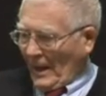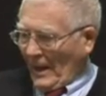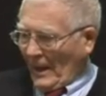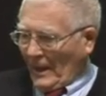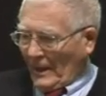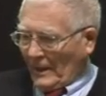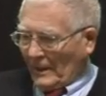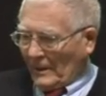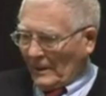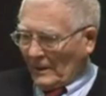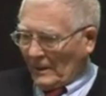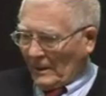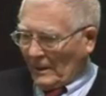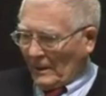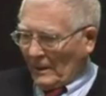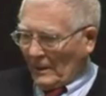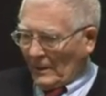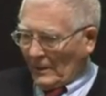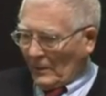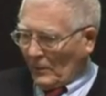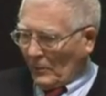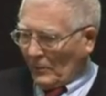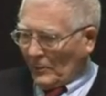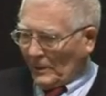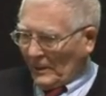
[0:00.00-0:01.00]
And
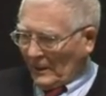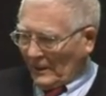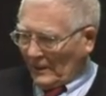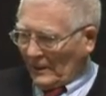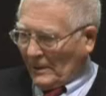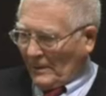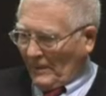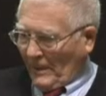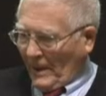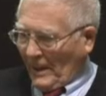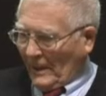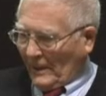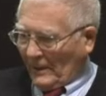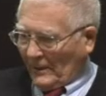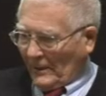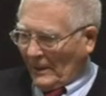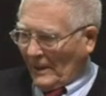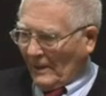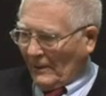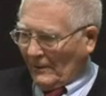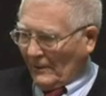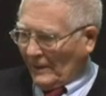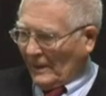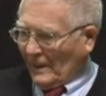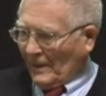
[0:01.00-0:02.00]
according to my
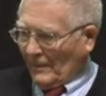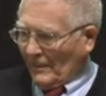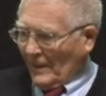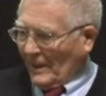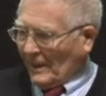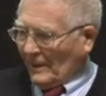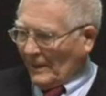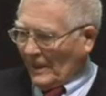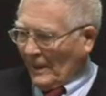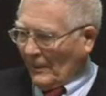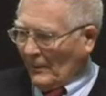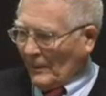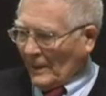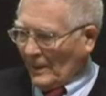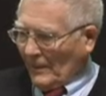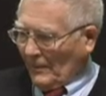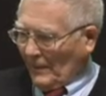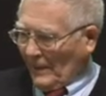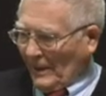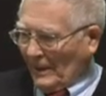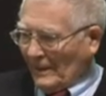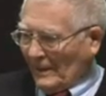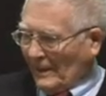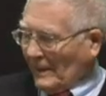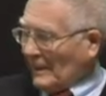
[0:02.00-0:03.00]
theory, it meant they were
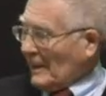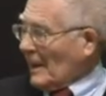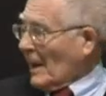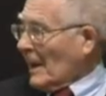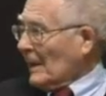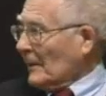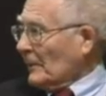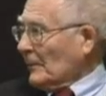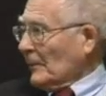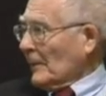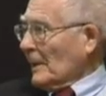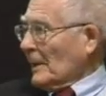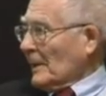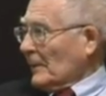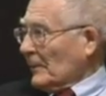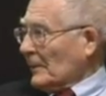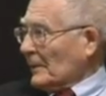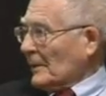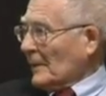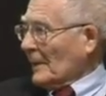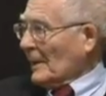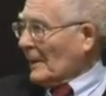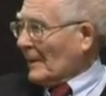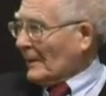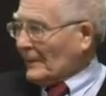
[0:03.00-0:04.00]
completely
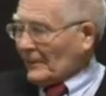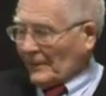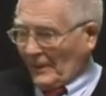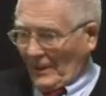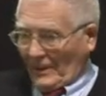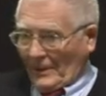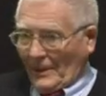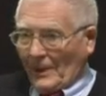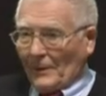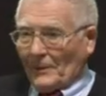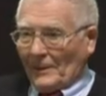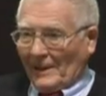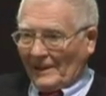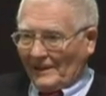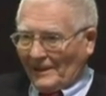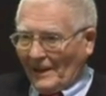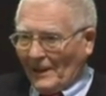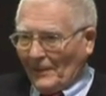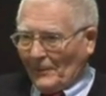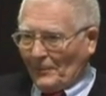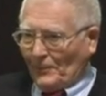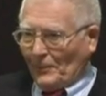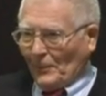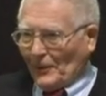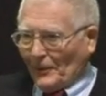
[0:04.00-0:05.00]
lifeless. So there was
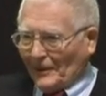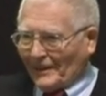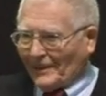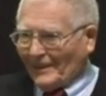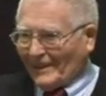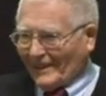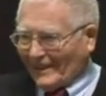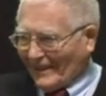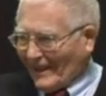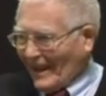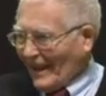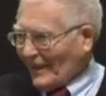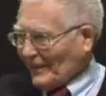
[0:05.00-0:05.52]
no point in